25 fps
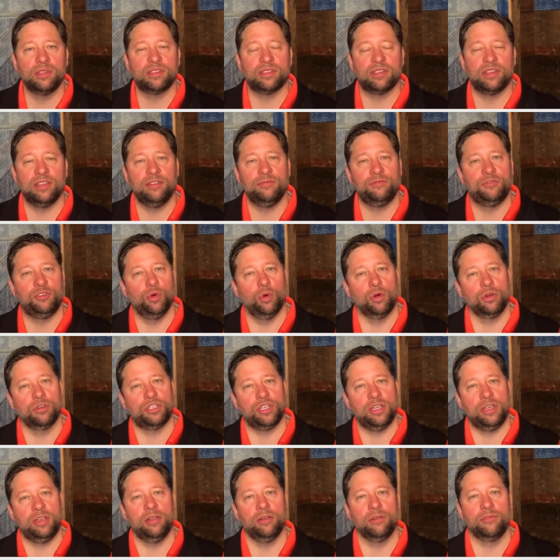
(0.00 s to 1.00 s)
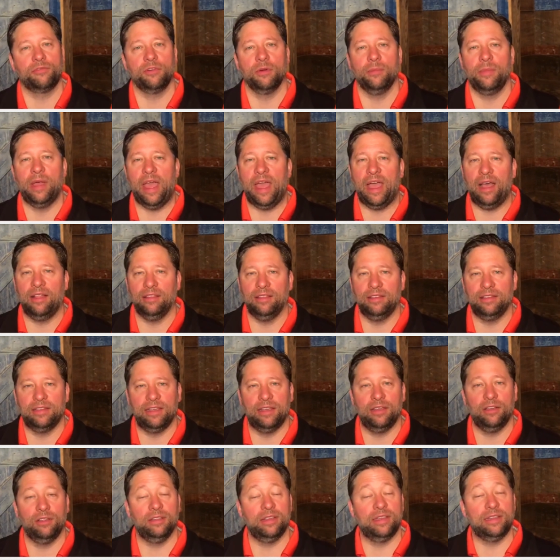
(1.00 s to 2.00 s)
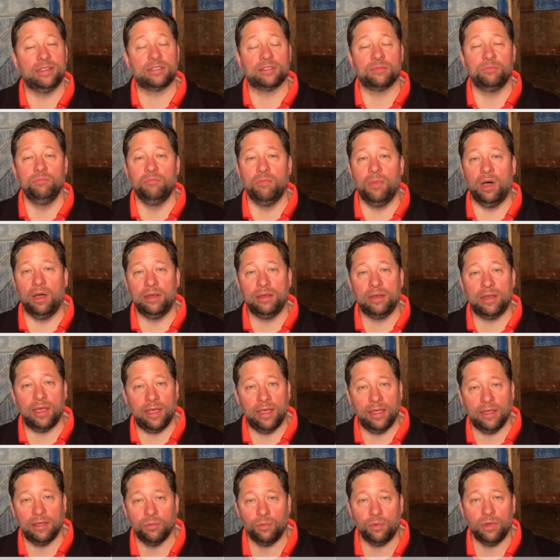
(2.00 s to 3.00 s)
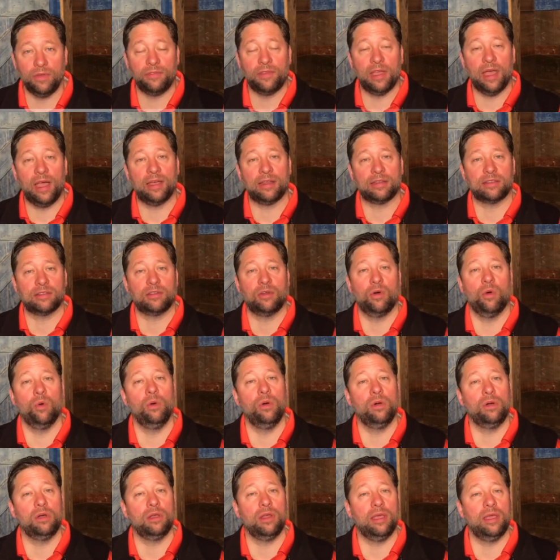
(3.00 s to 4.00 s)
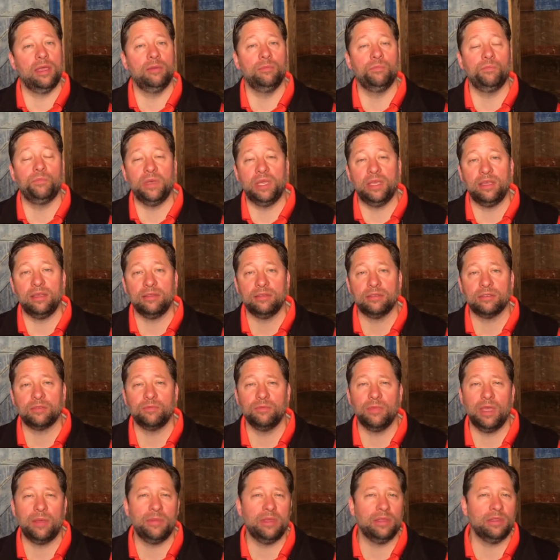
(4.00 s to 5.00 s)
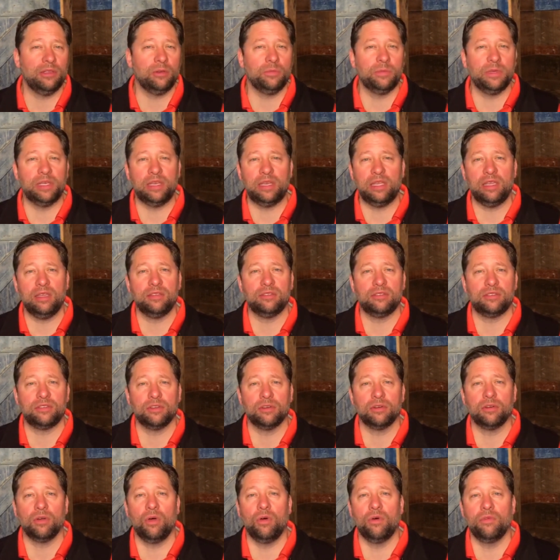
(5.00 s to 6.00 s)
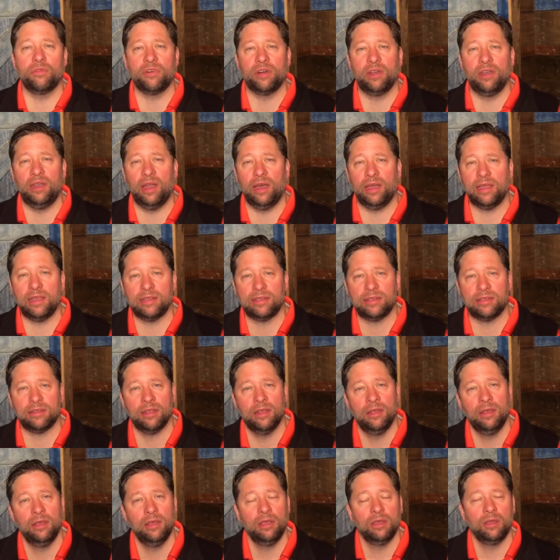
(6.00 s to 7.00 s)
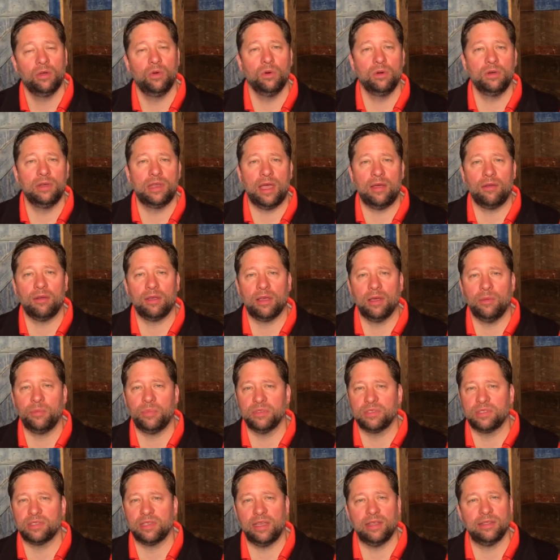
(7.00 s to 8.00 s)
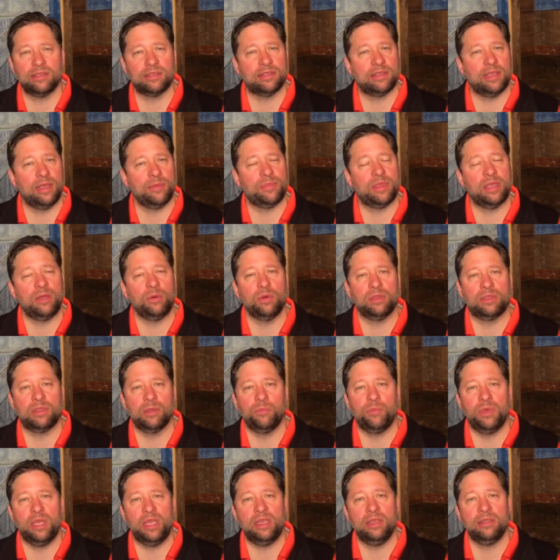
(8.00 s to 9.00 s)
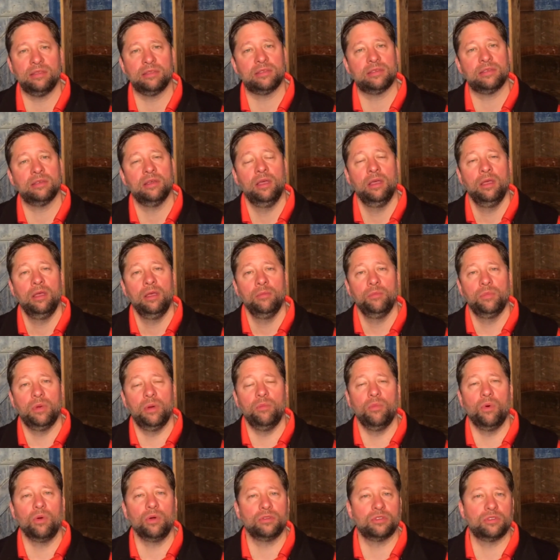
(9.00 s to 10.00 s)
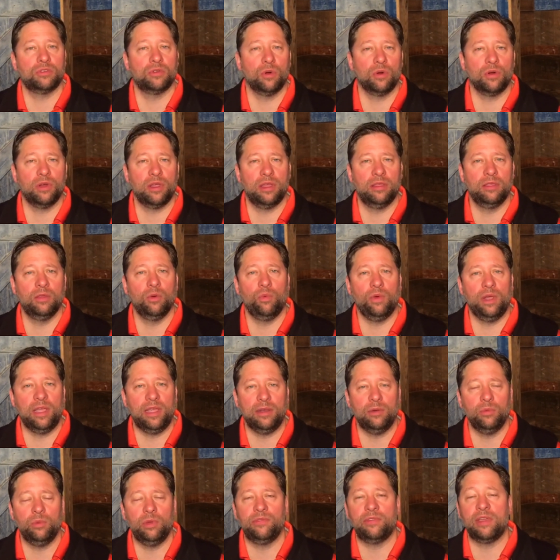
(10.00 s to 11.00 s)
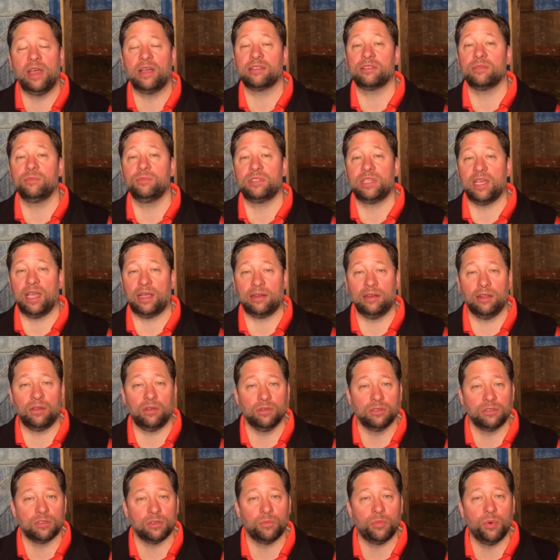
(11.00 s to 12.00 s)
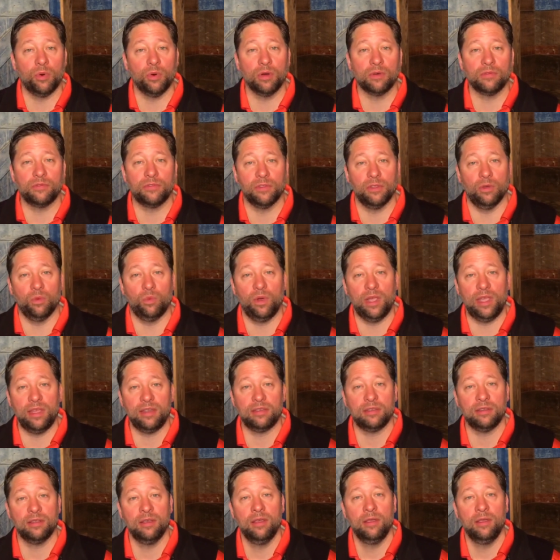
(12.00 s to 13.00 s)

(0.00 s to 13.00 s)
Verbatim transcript: Steve Georgy here from Allendale. It's Monday. We've got corn and beans, maybe a little bit easier overnight. Corn down a couple cents, same thing with the beans, but more story in the wheat. We've got some technical support for the wheat.